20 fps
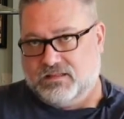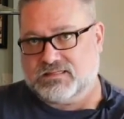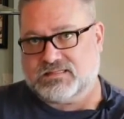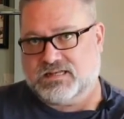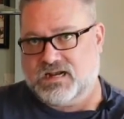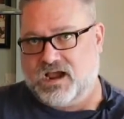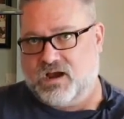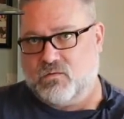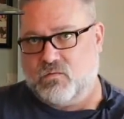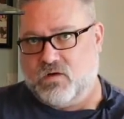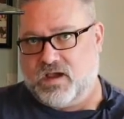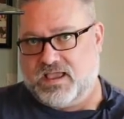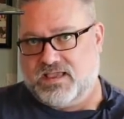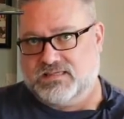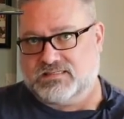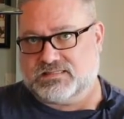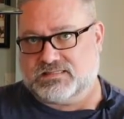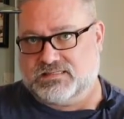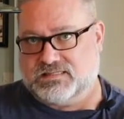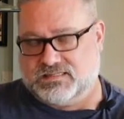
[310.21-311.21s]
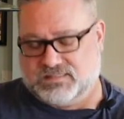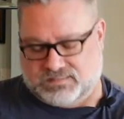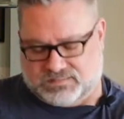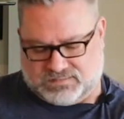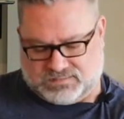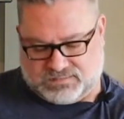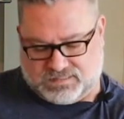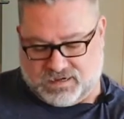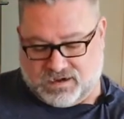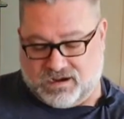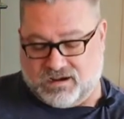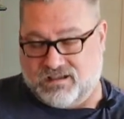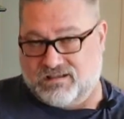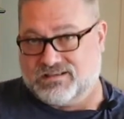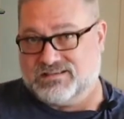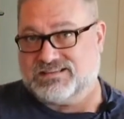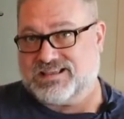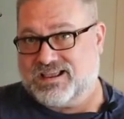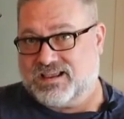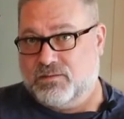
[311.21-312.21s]
not waste this,
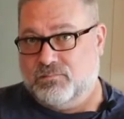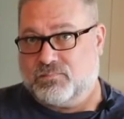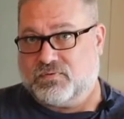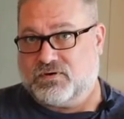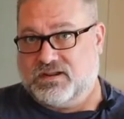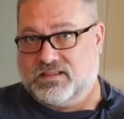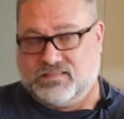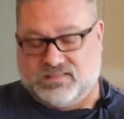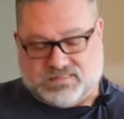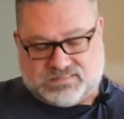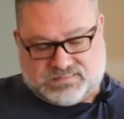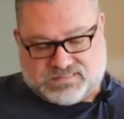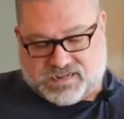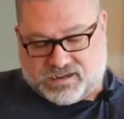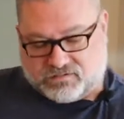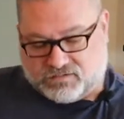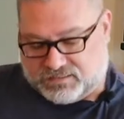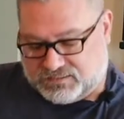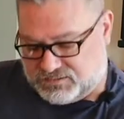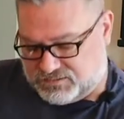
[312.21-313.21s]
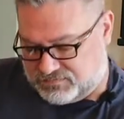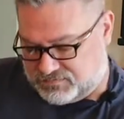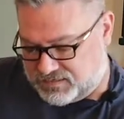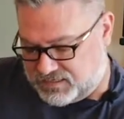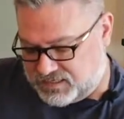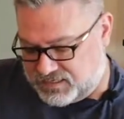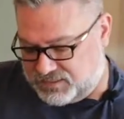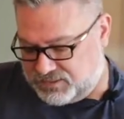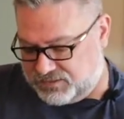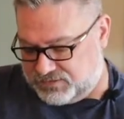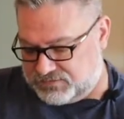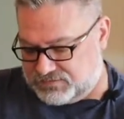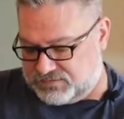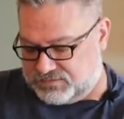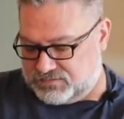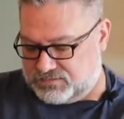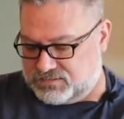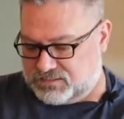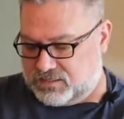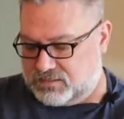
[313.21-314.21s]
because I can bring this down into the onions
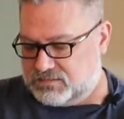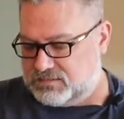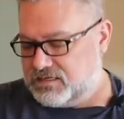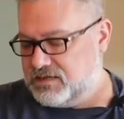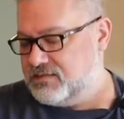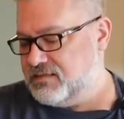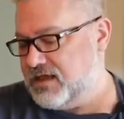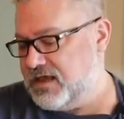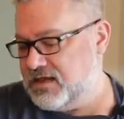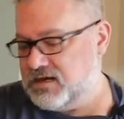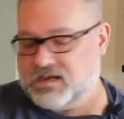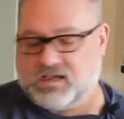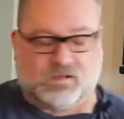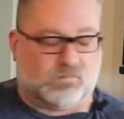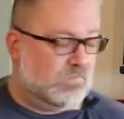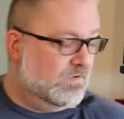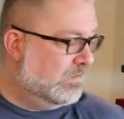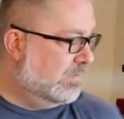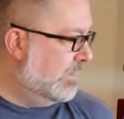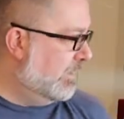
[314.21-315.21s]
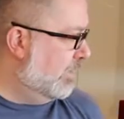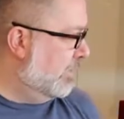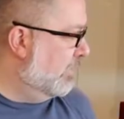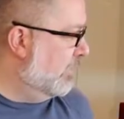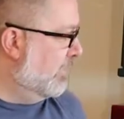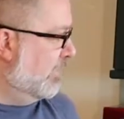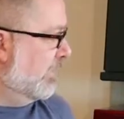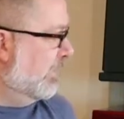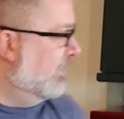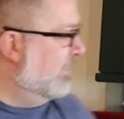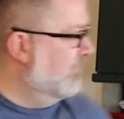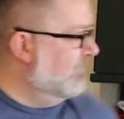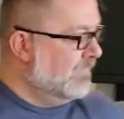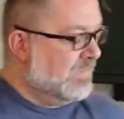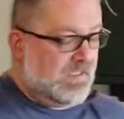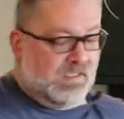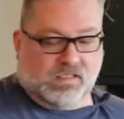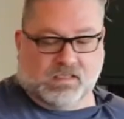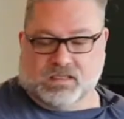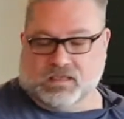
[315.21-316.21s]
and saute that up really good.
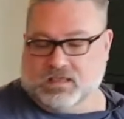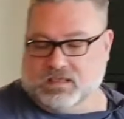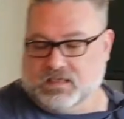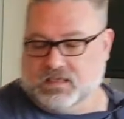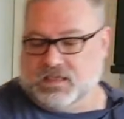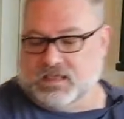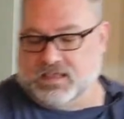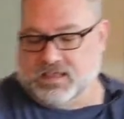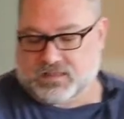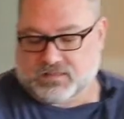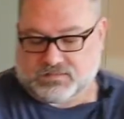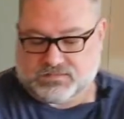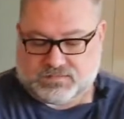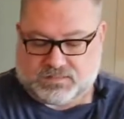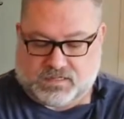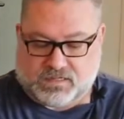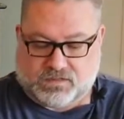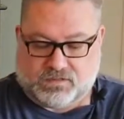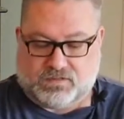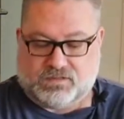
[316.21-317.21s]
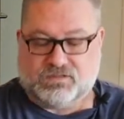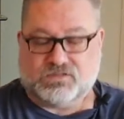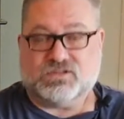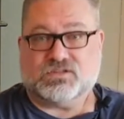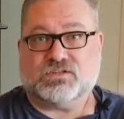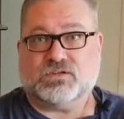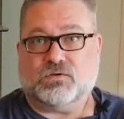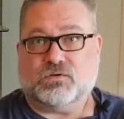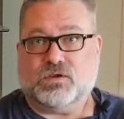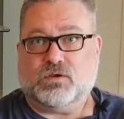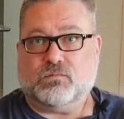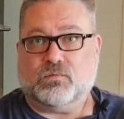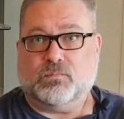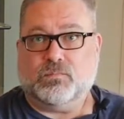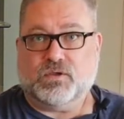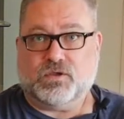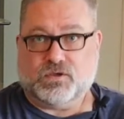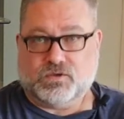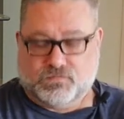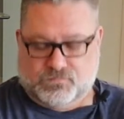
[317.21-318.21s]
And you
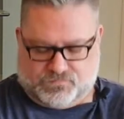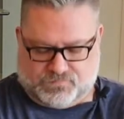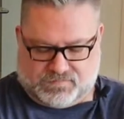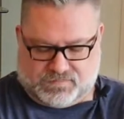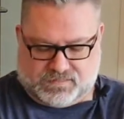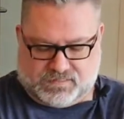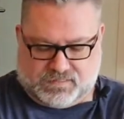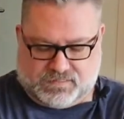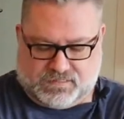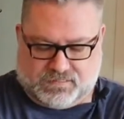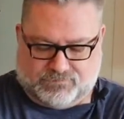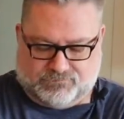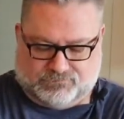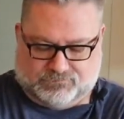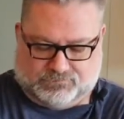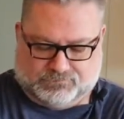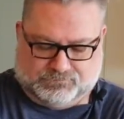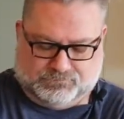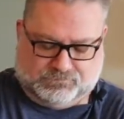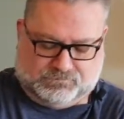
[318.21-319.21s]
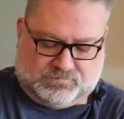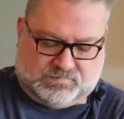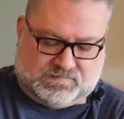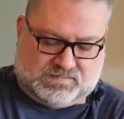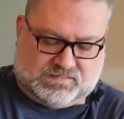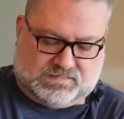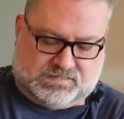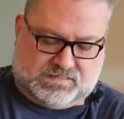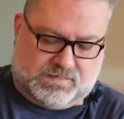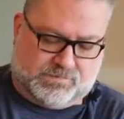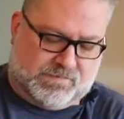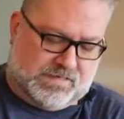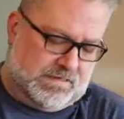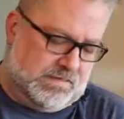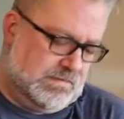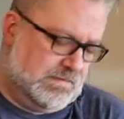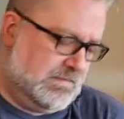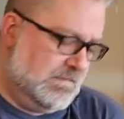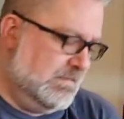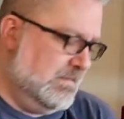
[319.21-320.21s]
remove the
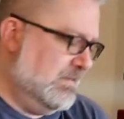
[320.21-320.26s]
stemmies and